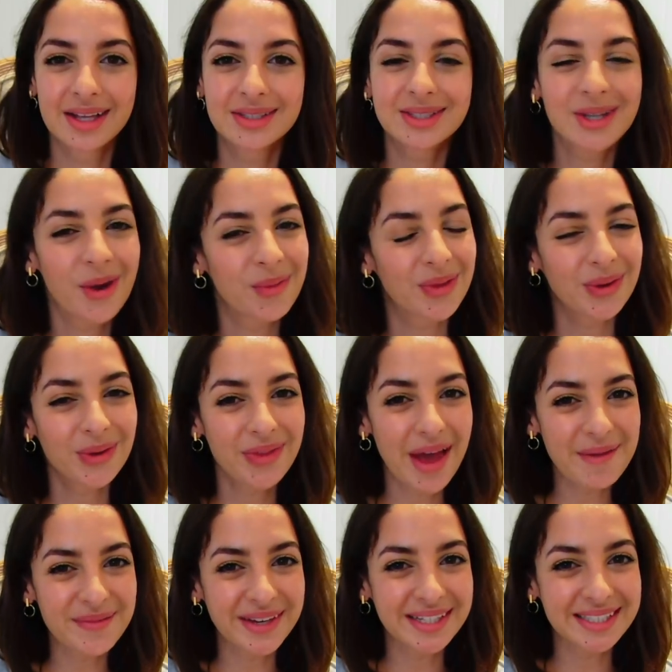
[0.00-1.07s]
So with all
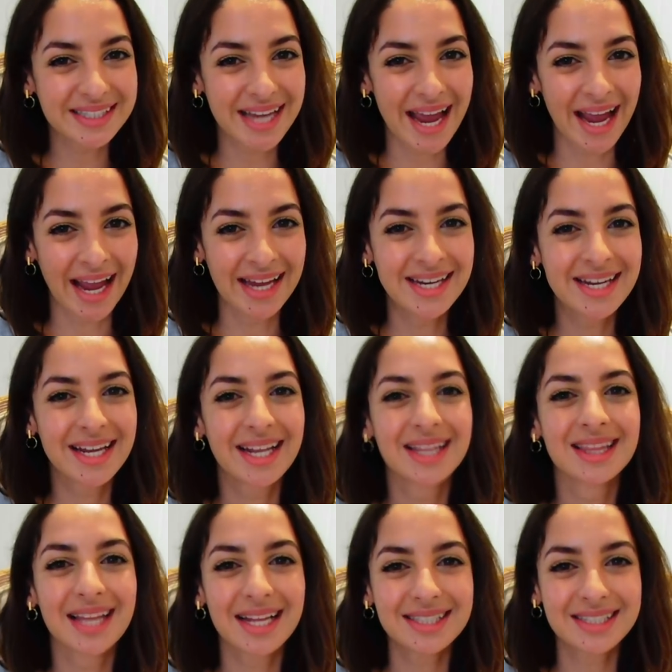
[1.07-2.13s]
that being said,
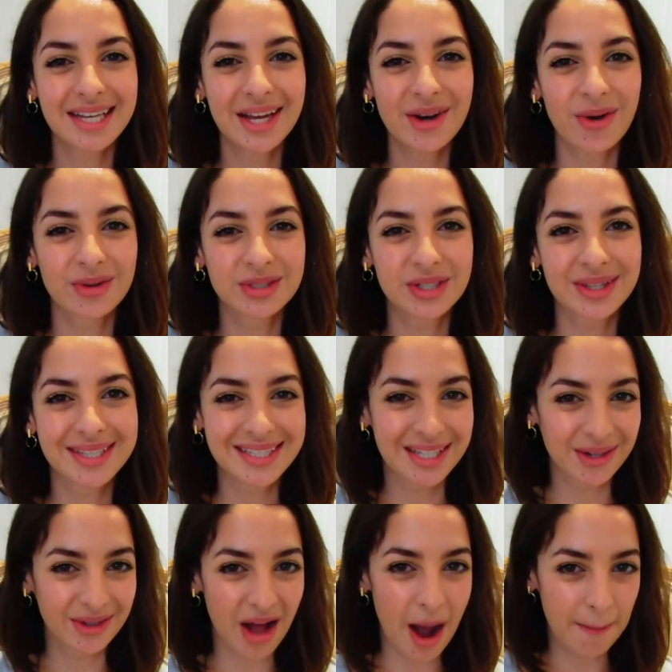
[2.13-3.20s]
let's get on to this
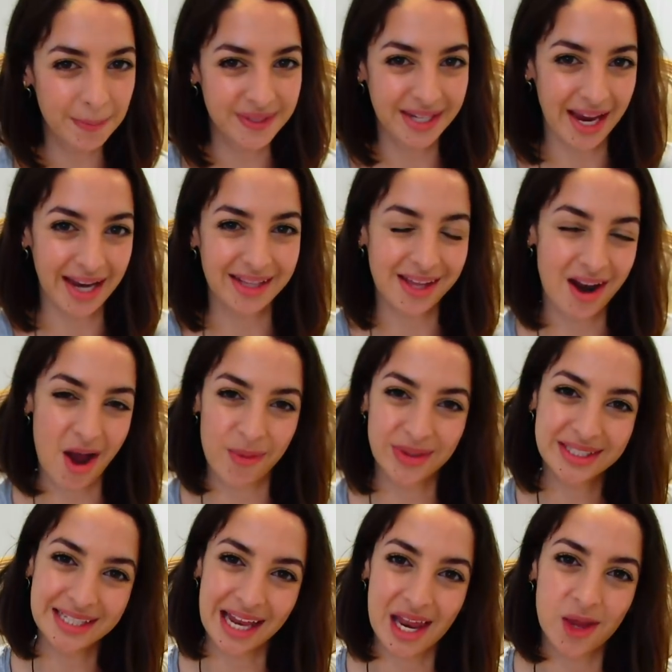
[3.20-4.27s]
little update that I was
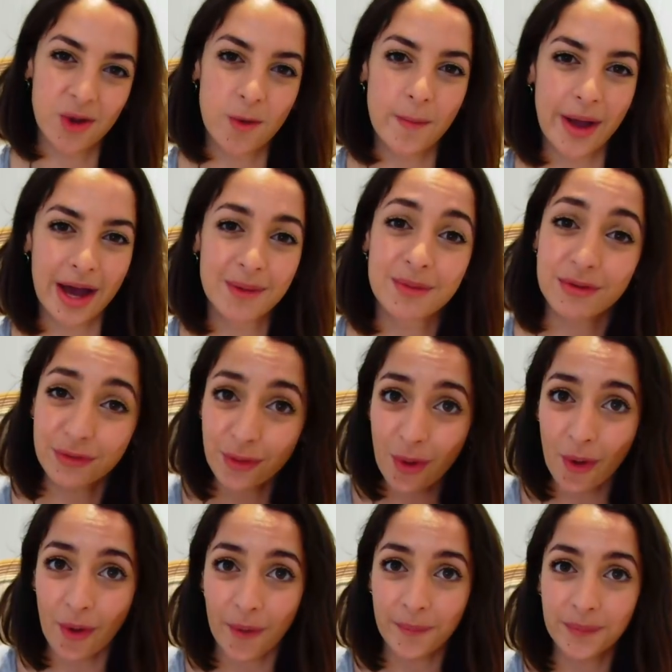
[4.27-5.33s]
telling you about
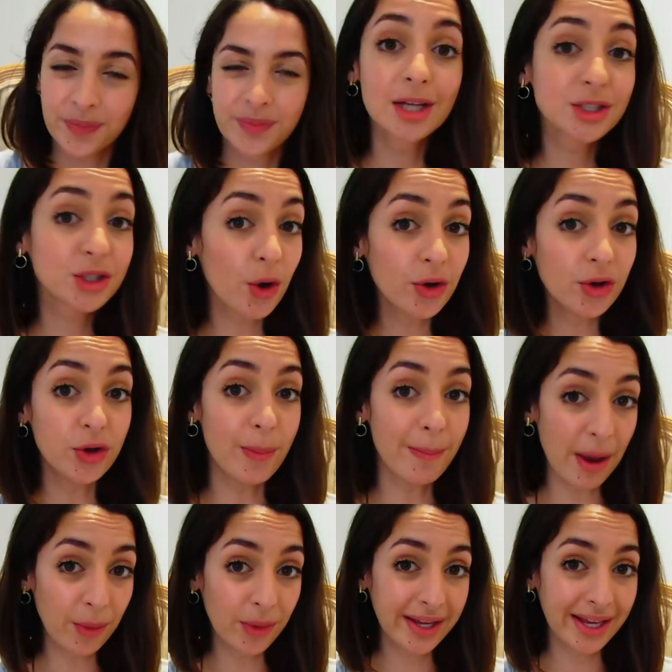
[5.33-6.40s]
before. So you
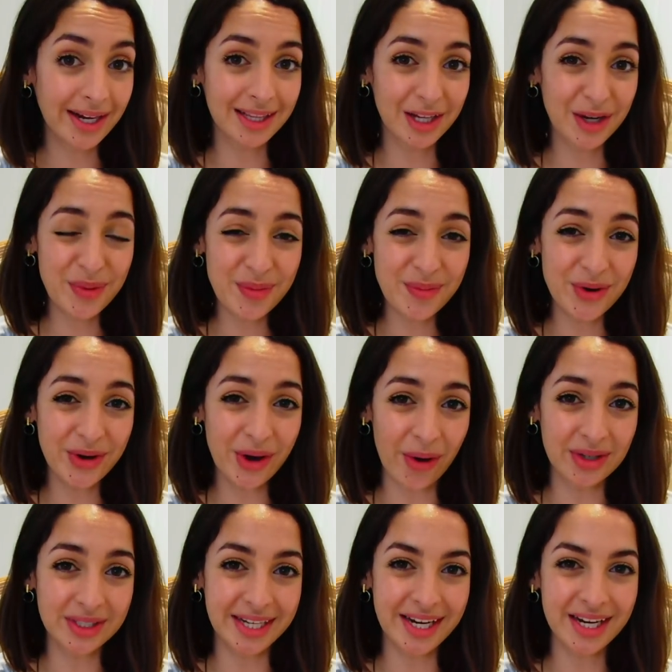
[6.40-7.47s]
may want to get a little bit more
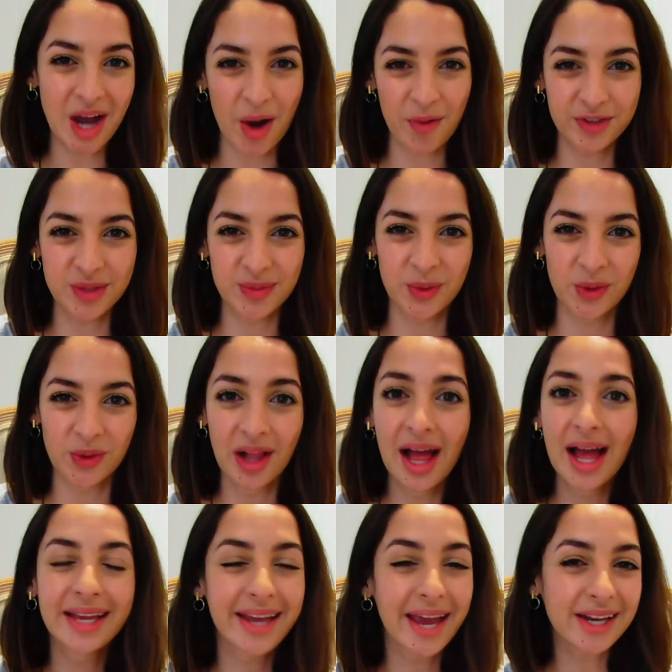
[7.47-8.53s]
cozy and comfortable,
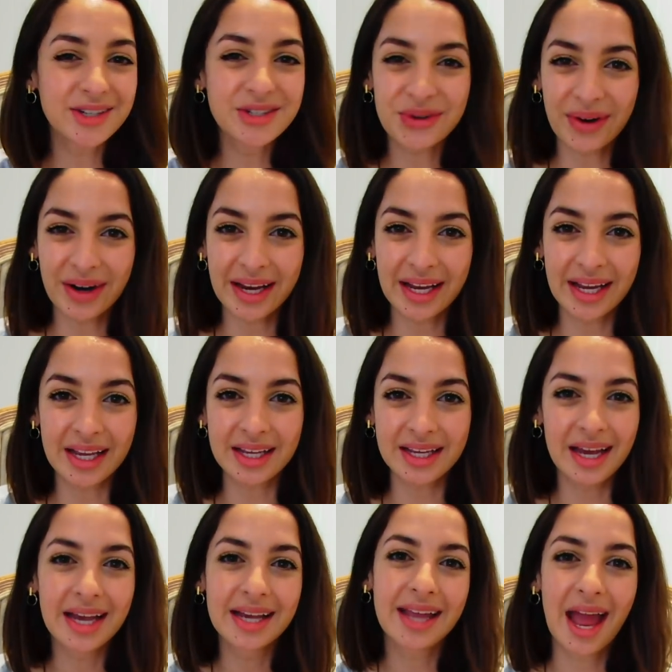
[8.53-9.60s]
get a drink,
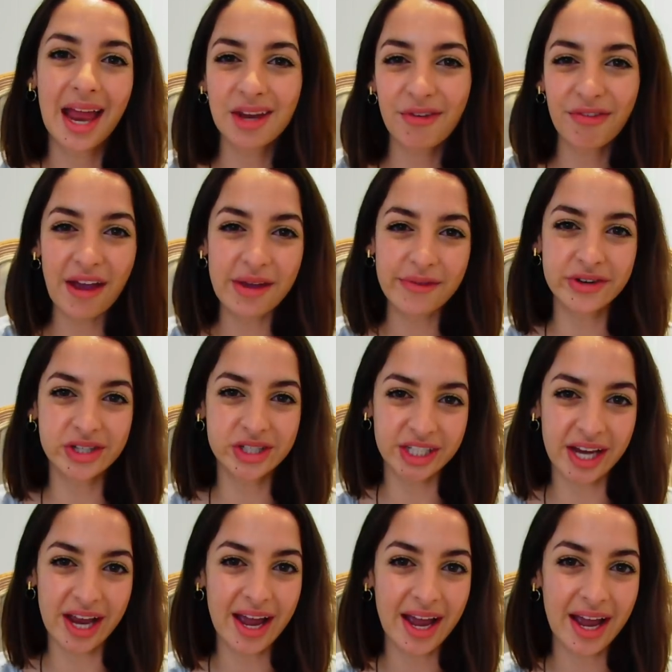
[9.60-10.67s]
get in your favorite
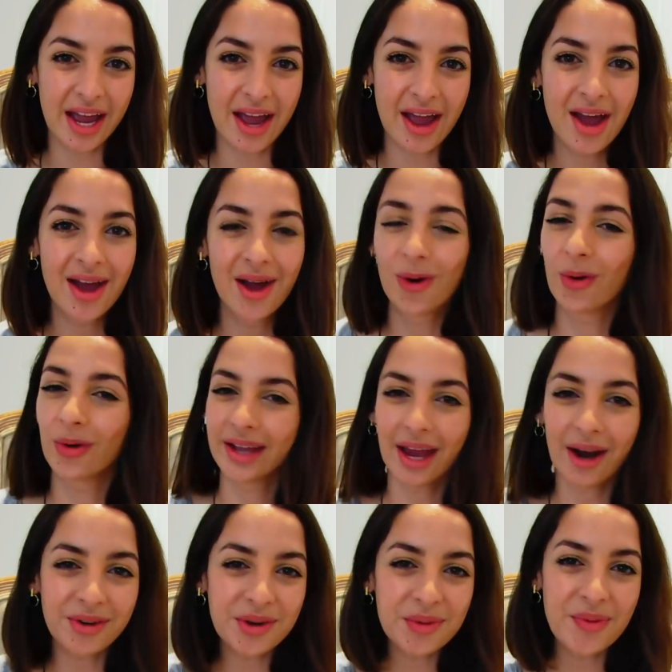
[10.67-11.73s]
chair, or
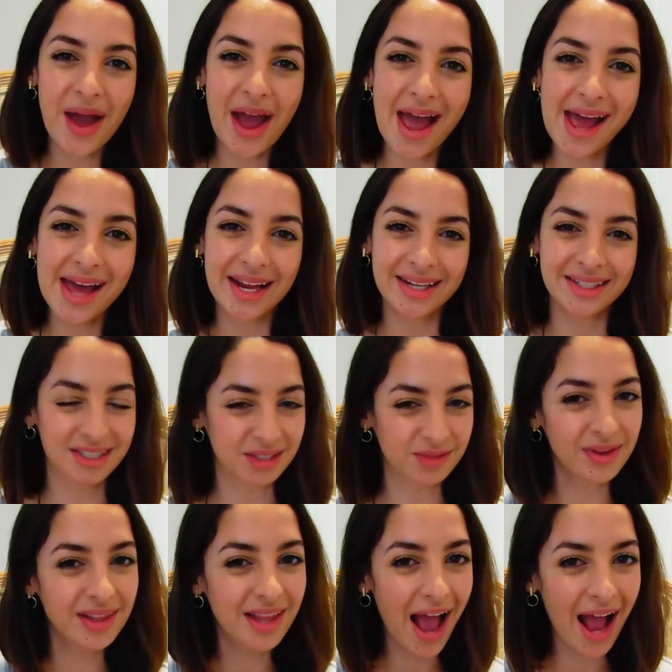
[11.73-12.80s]
get on your bed and just
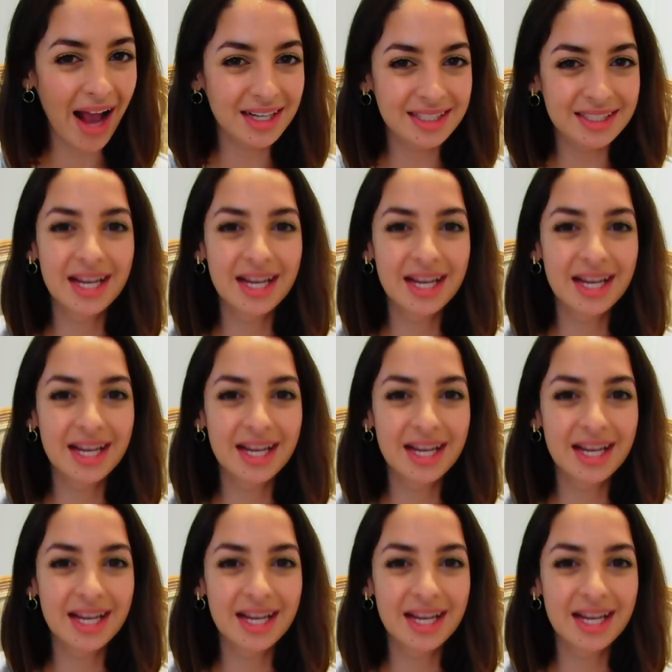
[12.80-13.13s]
relax.